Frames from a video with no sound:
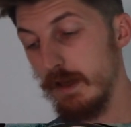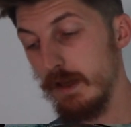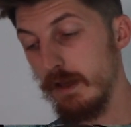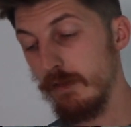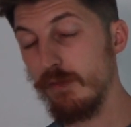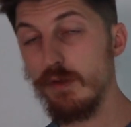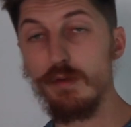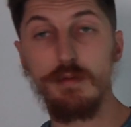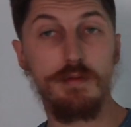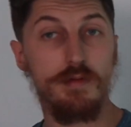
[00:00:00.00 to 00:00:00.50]

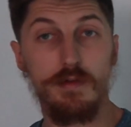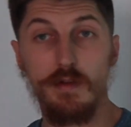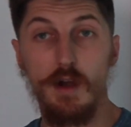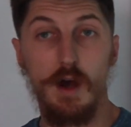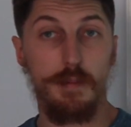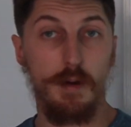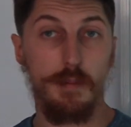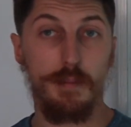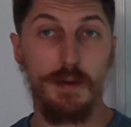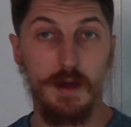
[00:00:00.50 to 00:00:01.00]
if you
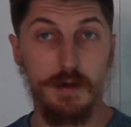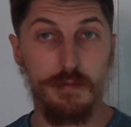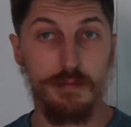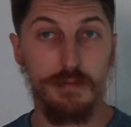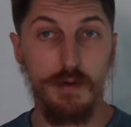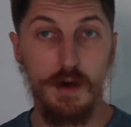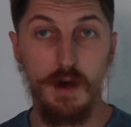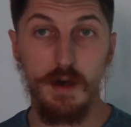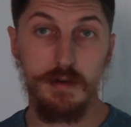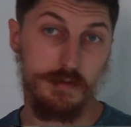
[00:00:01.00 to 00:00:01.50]
start by playing
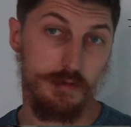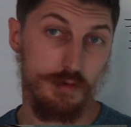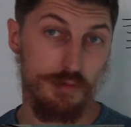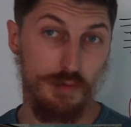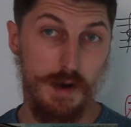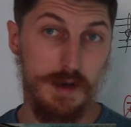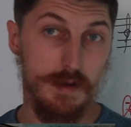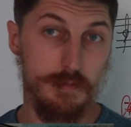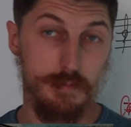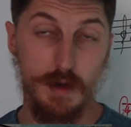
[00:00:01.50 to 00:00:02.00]
fast,
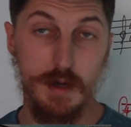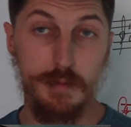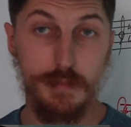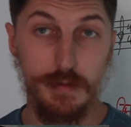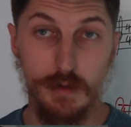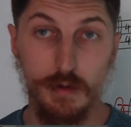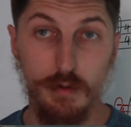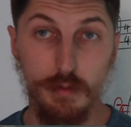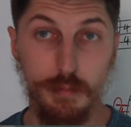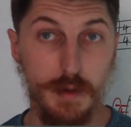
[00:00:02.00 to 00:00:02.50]
great, maybe
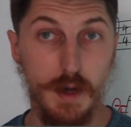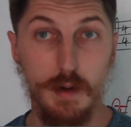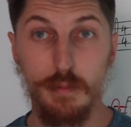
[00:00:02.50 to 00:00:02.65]
you'll be